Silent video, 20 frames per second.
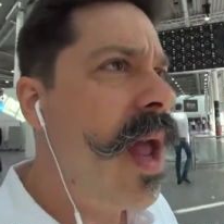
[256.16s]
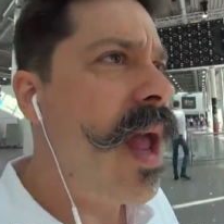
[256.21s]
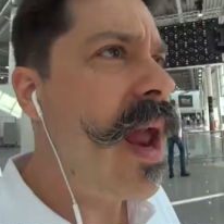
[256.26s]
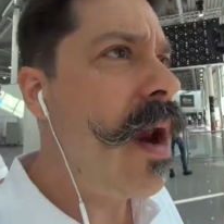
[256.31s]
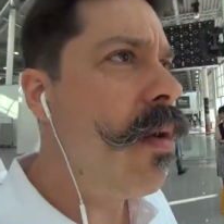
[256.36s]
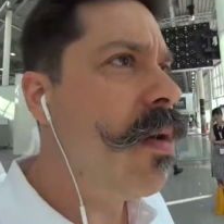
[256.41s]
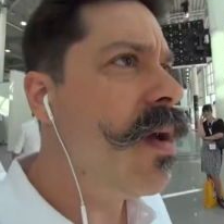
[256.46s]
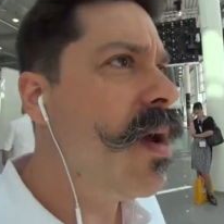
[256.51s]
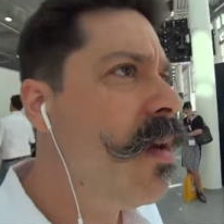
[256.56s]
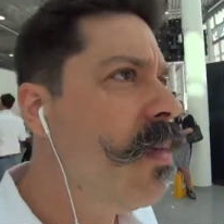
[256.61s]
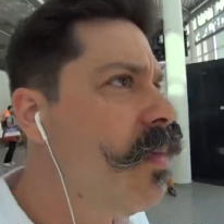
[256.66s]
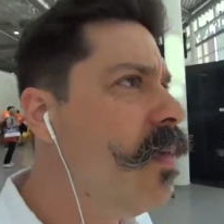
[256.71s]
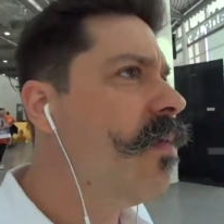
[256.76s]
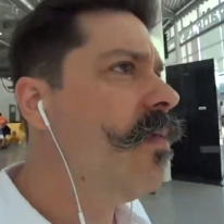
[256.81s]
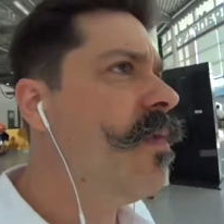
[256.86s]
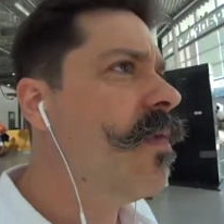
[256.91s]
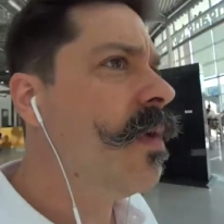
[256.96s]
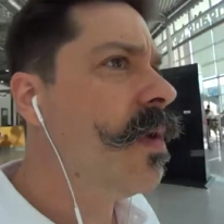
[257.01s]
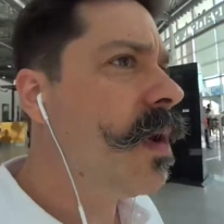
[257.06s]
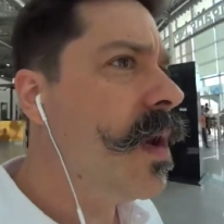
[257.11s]
area
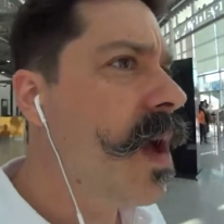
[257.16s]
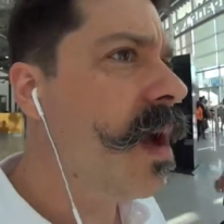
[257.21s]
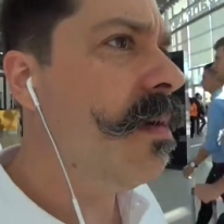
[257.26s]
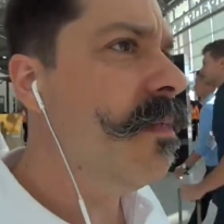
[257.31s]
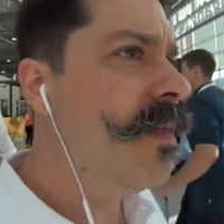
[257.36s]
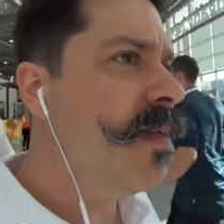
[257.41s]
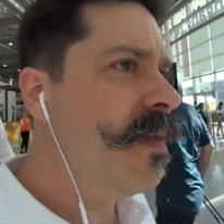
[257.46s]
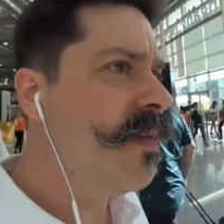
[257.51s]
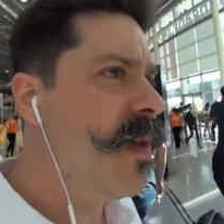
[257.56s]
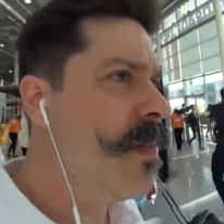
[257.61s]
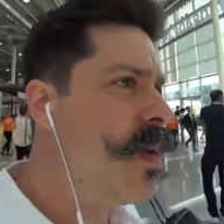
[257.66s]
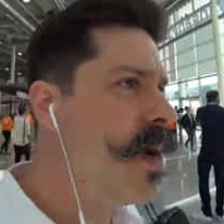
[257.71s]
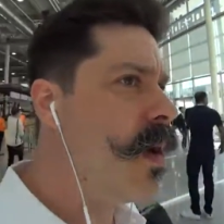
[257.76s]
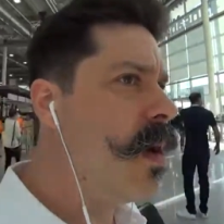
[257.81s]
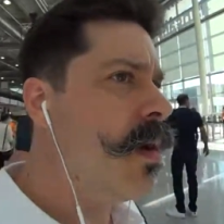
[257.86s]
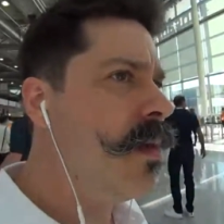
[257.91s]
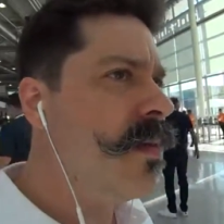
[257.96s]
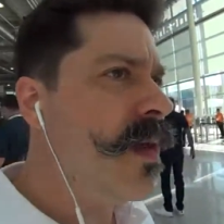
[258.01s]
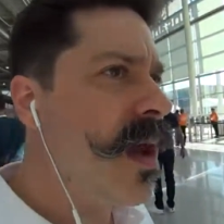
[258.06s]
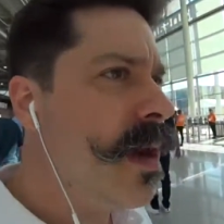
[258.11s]
full of
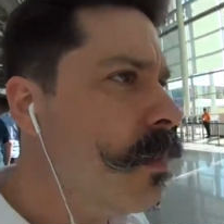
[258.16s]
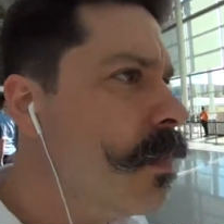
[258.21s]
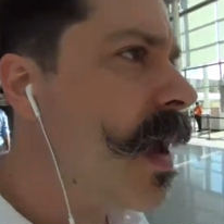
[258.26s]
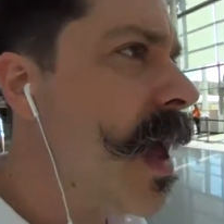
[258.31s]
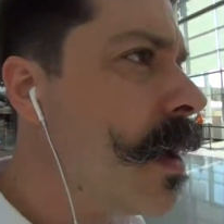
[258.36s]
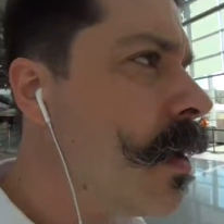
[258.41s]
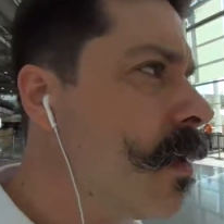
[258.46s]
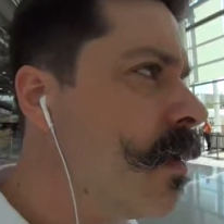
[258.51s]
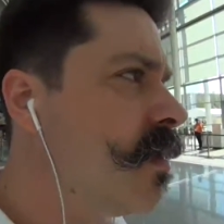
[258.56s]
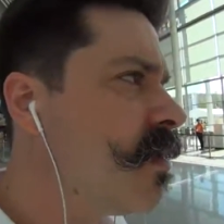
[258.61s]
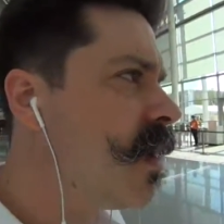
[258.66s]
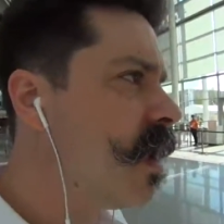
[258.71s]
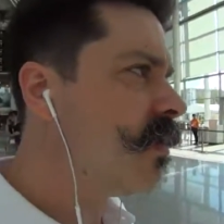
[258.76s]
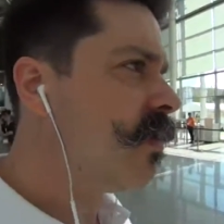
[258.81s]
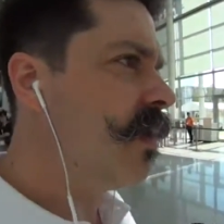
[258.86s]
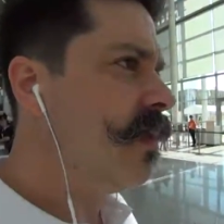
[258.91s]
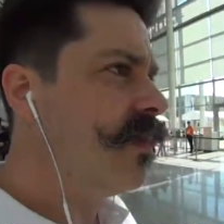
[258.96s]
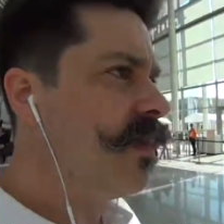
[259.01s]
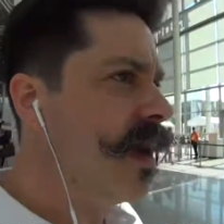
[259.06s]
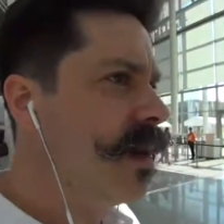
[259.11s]
seminars and panel
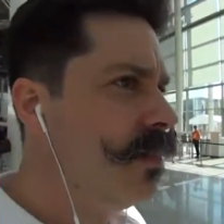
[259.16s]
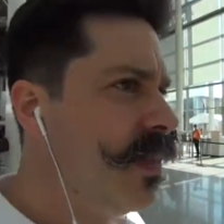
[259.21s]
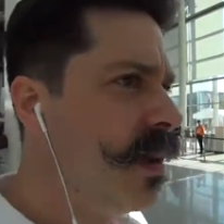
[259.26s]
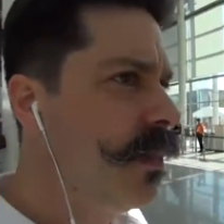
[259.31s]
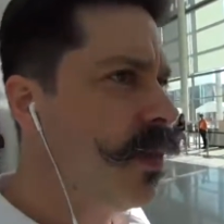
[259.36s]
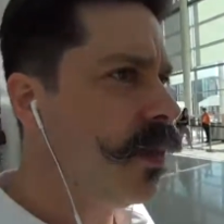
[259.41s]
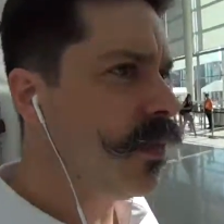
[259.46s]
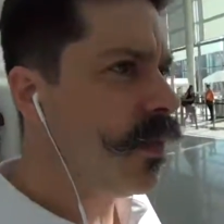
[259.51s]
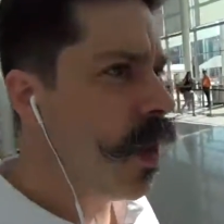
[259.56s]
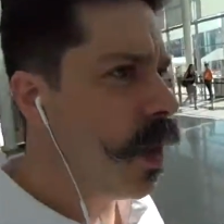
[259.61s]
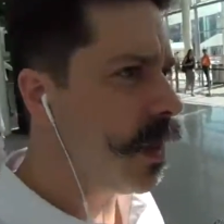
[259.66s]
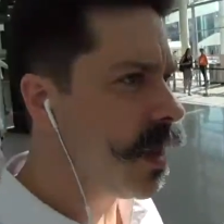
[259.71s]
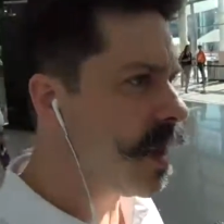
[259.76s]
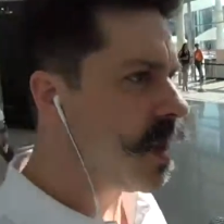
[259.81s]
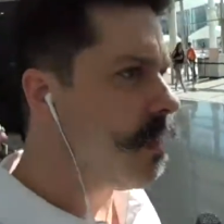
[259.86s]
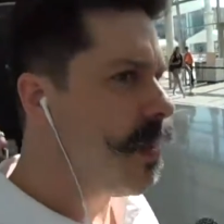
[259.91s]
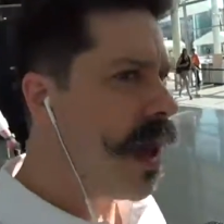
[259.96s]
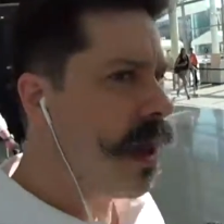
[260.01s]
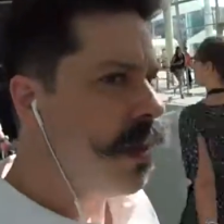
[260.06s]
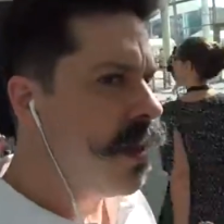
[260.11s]
discussions and people
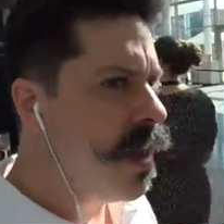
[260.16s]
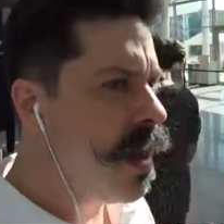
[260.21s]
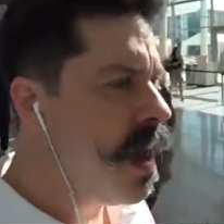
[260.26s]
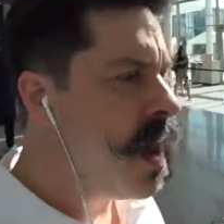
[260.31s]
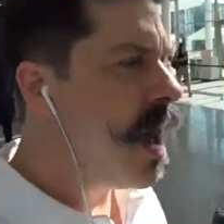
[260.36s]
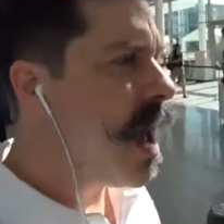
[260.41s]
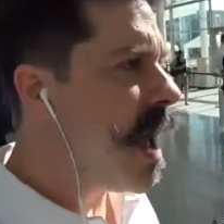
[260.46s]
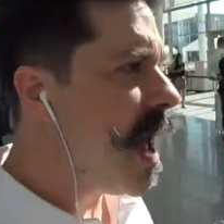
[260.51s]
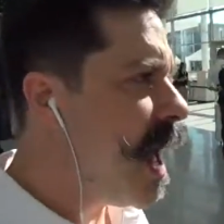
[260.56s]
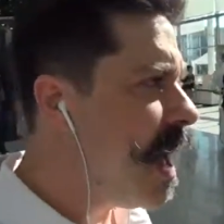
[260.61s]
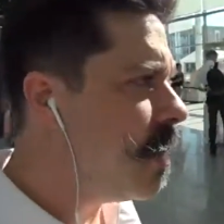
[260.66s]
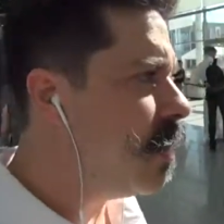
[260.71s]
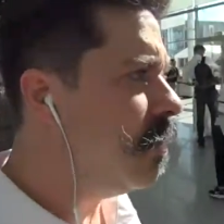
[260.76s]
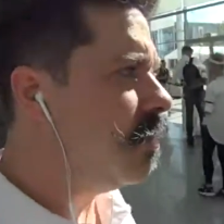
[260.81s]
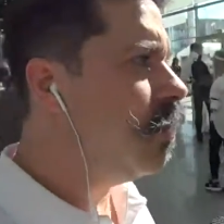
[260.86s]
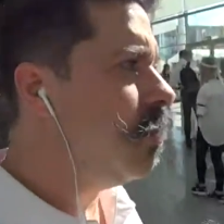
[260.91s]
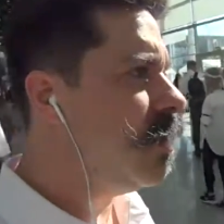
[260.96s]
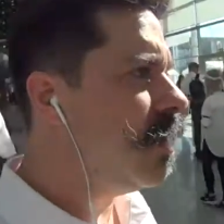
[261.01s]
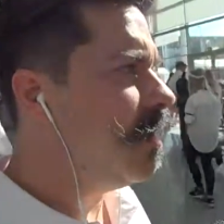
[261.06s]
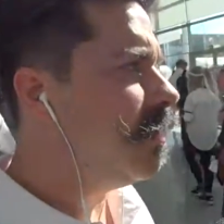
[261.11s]
talking about how to
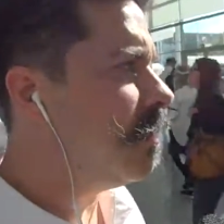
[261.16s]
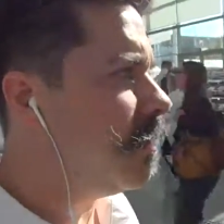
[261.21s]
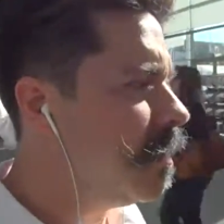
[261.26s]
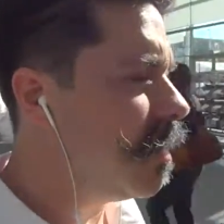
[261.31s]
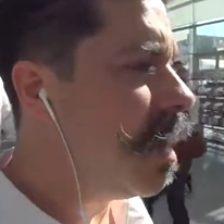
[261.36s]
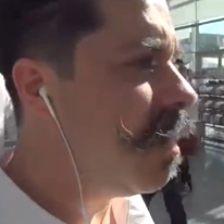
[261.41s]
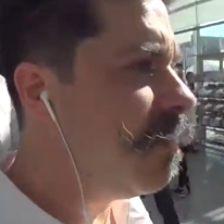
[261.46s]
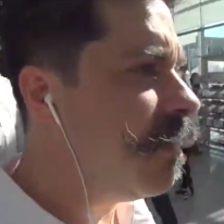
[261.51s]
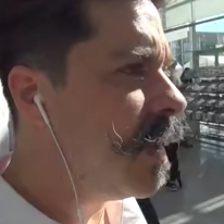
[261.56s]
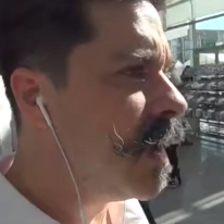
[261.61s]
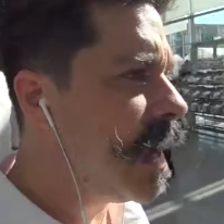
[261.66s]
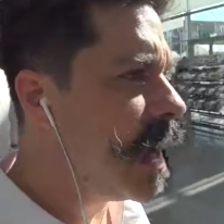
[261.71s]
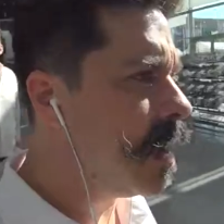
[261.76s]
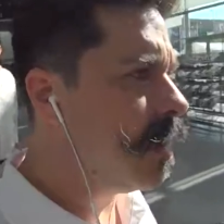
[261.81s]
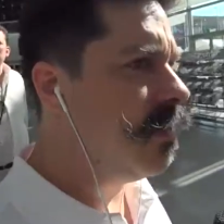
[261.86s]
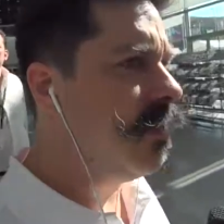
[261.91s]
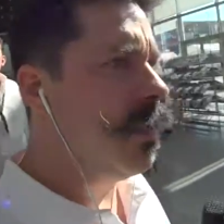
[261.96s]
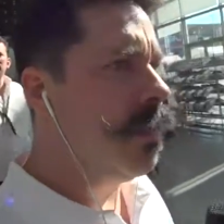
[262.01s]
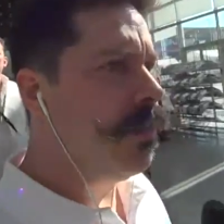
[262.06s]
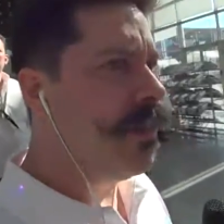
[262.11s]
do this stuff and how
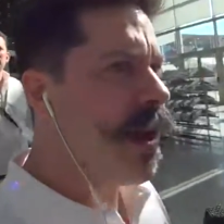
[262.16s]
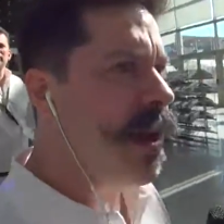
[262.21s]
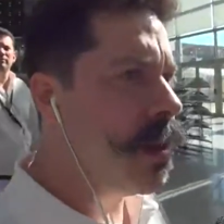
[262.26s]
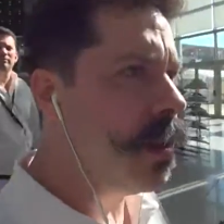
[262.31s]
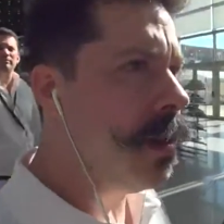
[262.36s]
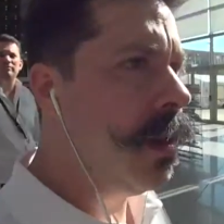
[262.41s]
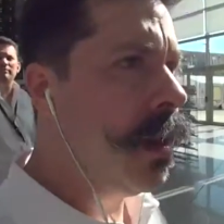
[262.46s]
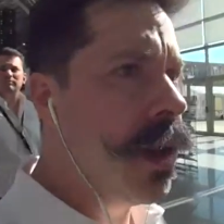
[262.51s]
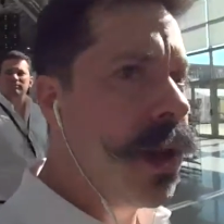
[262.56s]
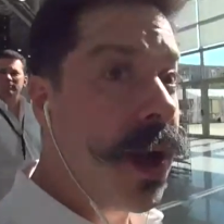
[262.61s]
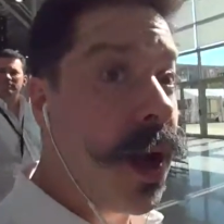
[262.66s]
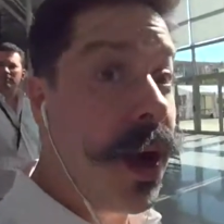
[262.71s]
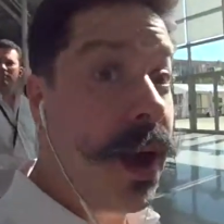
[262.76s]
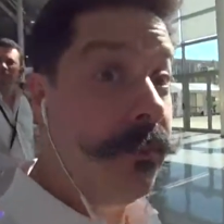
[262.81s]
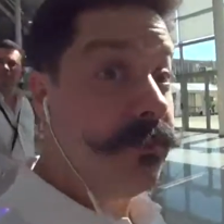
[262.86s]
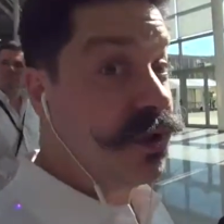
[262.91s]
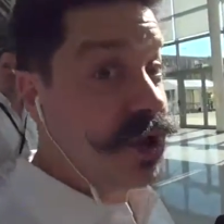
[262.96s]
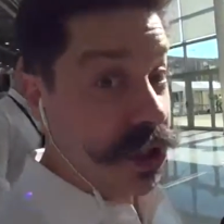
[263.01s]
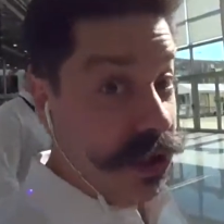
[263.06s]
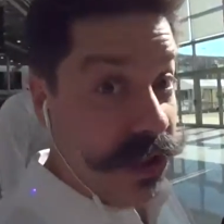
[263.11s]
to do it better,
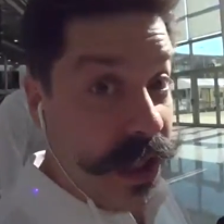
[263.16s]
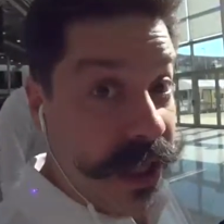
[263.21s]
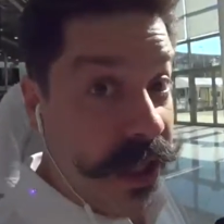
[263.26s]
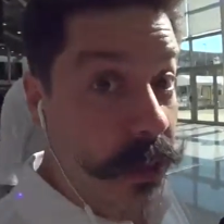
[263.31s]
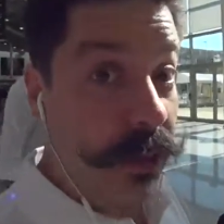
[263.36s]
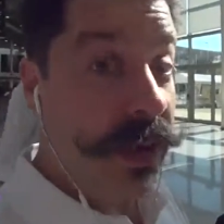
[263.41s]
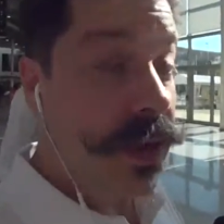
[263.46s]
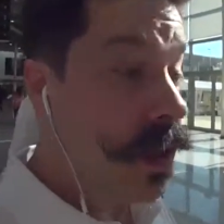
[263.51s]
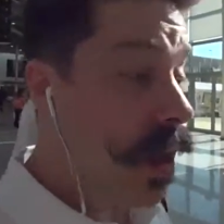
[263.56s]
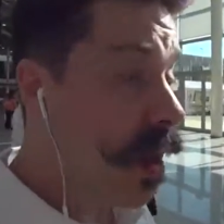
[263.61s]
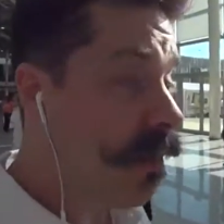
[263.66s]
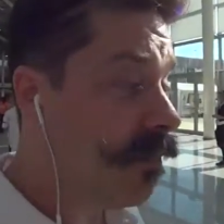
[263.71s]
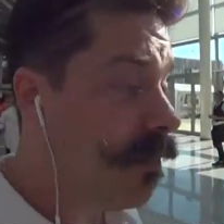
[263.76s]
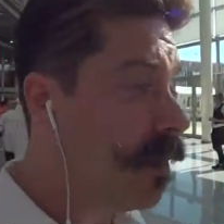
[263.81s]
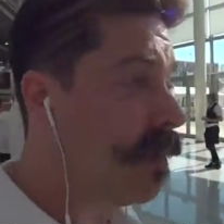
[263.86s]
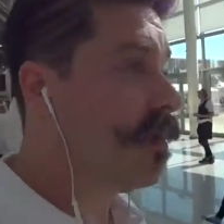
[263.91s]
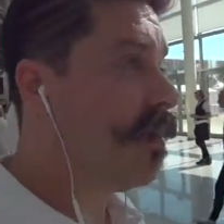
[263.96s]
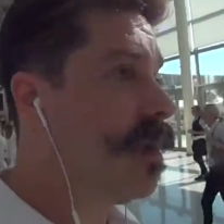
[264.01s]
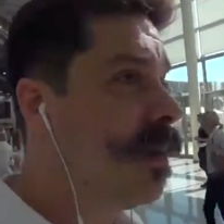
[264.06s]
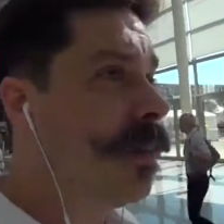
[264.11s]
um, just like a real
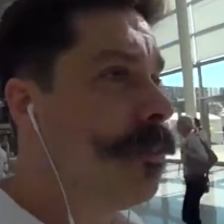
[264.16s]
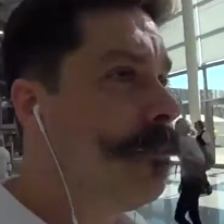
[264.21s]
conference.